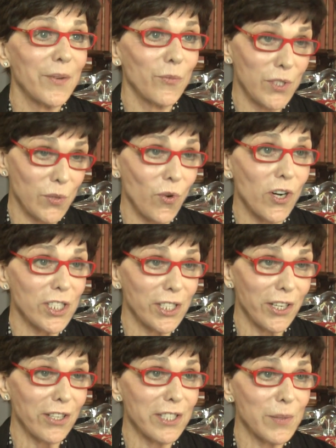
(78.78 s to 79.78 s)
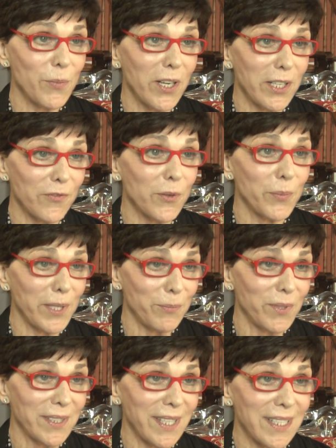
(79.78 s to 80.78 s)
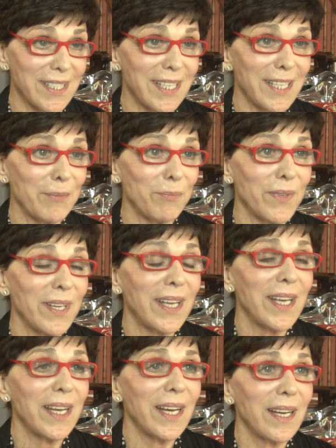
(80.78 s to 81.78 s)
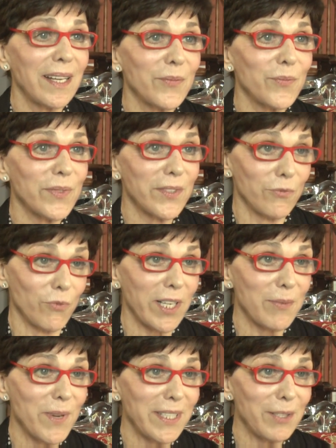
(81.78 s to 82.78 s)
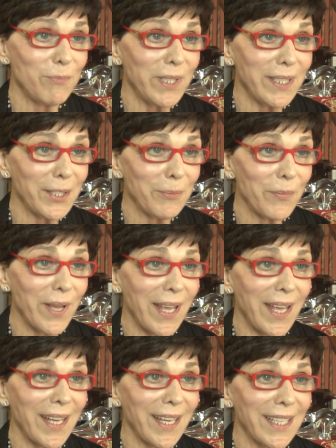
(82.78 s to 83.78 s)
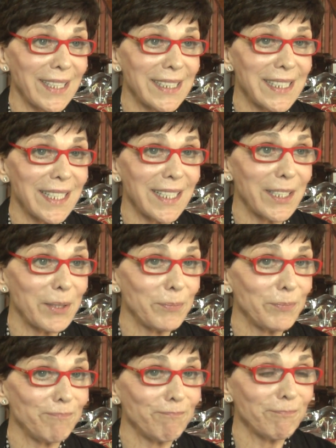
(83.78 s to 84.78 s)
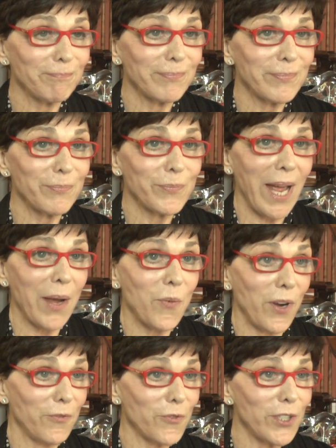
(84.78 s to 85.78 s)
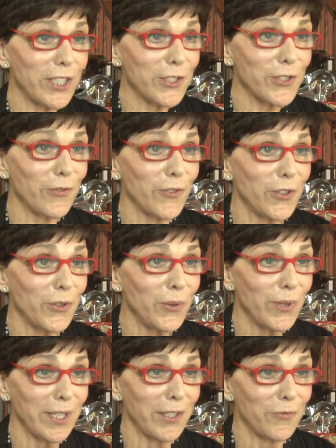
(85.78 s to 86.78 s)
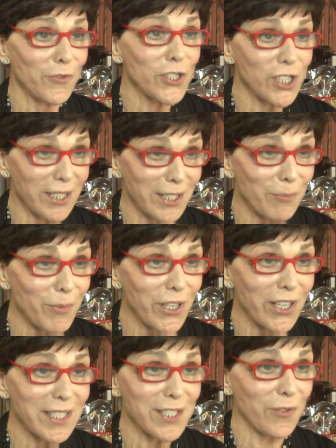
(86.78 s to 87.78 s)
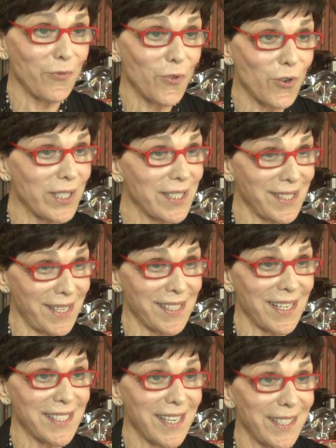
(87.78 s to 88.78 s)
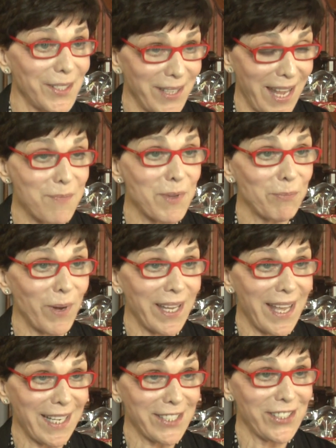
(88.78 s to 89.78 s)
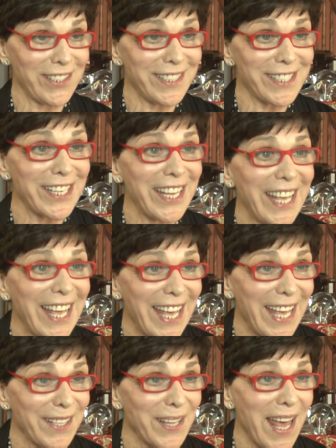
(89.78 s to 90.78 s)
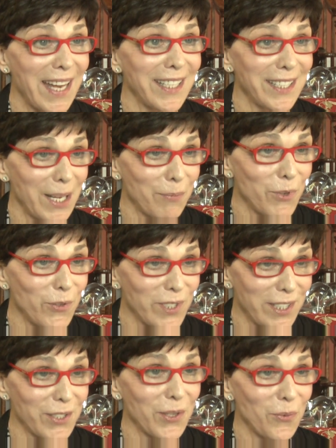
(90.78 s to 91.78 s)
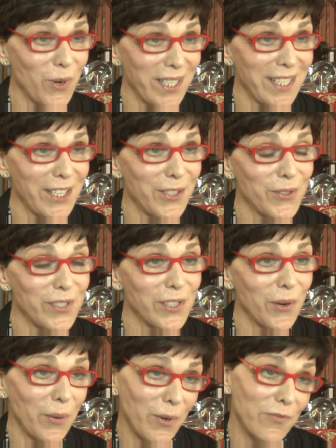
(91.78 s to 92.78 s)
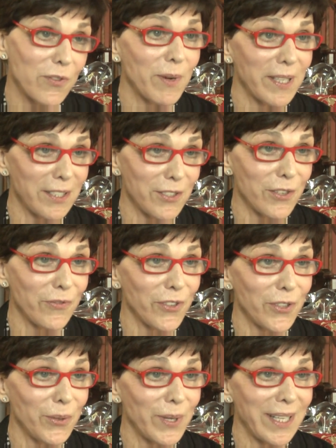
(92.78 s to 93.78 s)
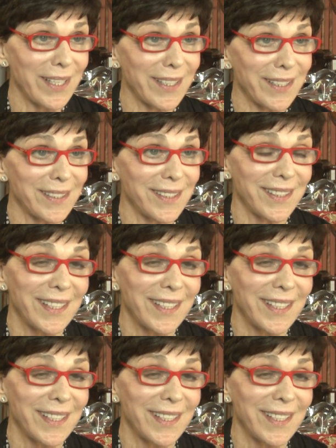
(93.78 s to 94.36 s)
was a Washington correspondent for People at that time, recommended me. And I went for an interview in Virginia because the Fords, as I said, came in by accident and hadn't yet moved into the White House. So I went for my interview and